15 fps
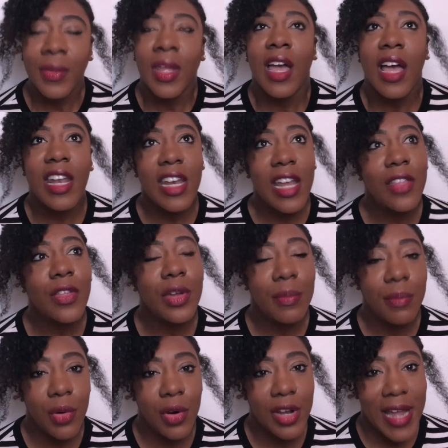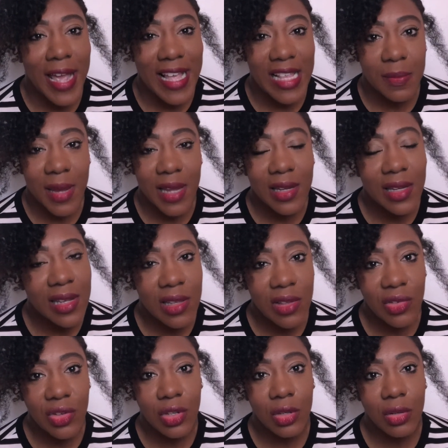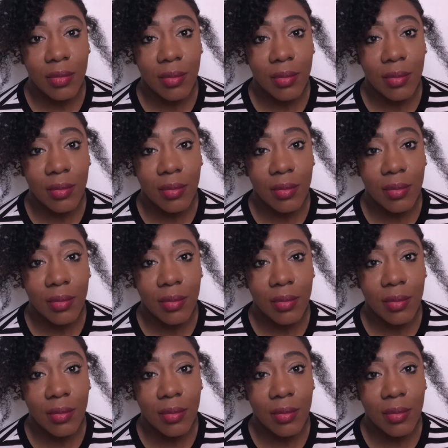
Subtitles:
Another important aspect is to